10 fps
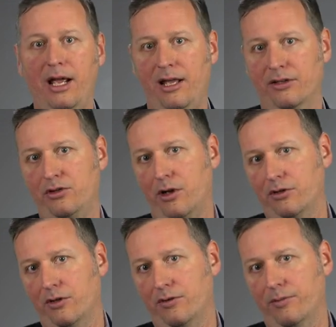AS
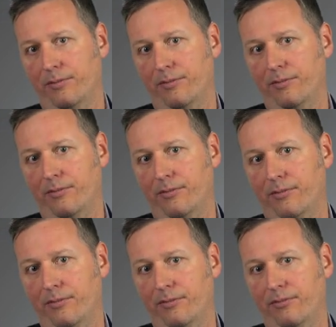structures?
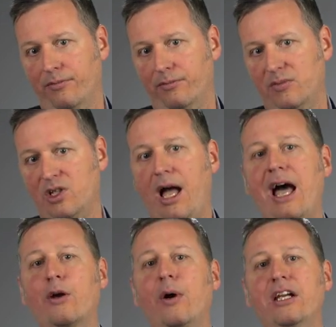So
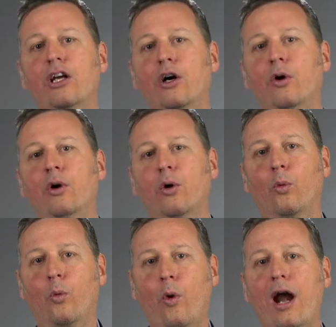how do I know
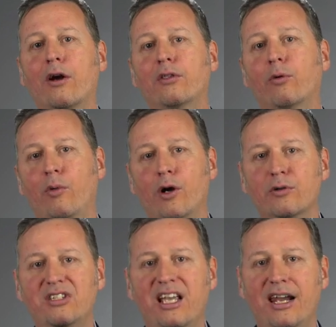where the
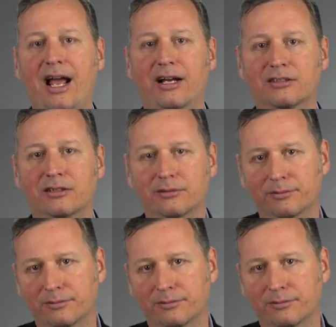roads connect?